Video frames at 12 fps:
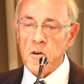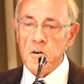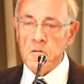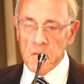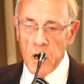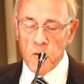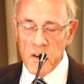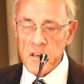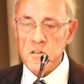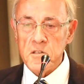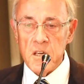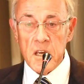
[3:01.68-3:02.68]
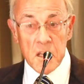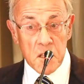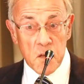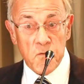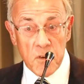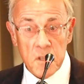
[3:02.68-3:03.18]
the area of energy in
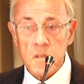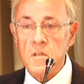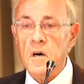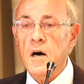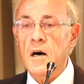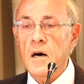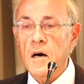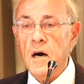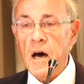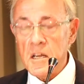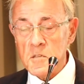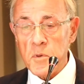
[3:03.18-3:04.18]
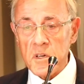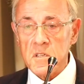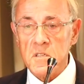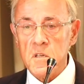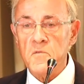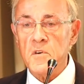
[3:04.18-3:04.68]
different
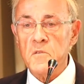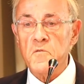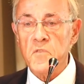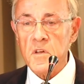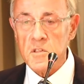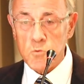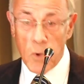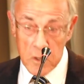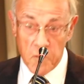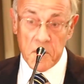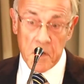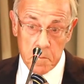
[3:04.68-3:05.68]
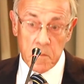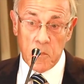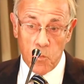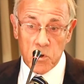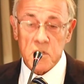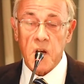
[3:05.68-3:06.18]
aspects, different fields. One of them
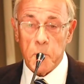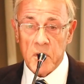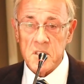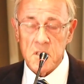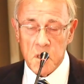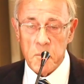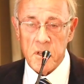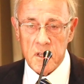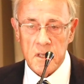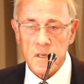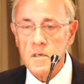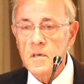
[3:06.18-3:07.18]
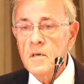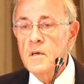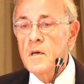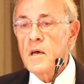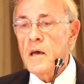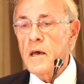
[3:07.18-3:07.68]
was capacity building.
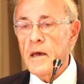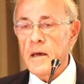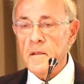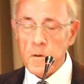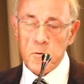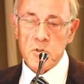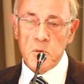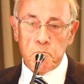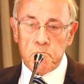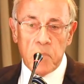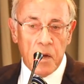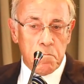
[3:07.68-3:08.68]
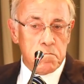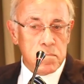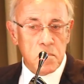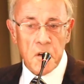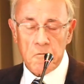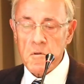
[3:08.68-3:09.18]
And there was a
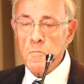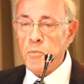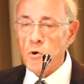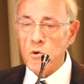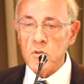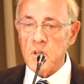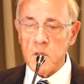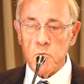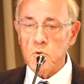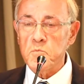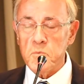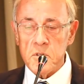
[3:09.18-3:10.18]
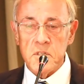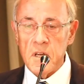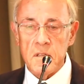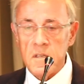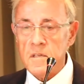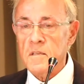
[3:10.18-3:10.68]
report that was
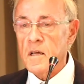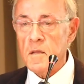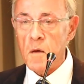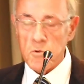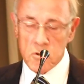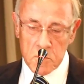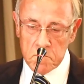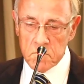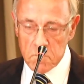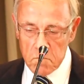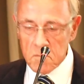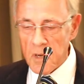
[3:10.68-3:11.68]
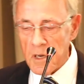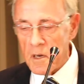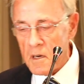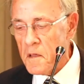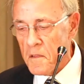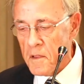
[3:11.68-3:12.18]
presented that I was
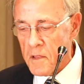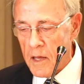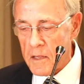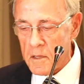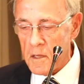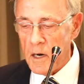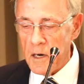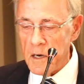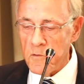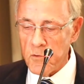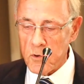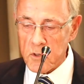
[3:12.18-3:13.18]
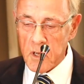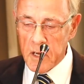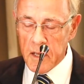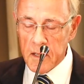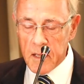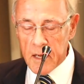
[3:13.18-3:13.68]
leading that effort.
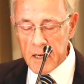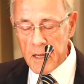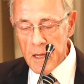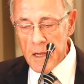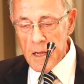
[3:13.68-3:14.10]
And then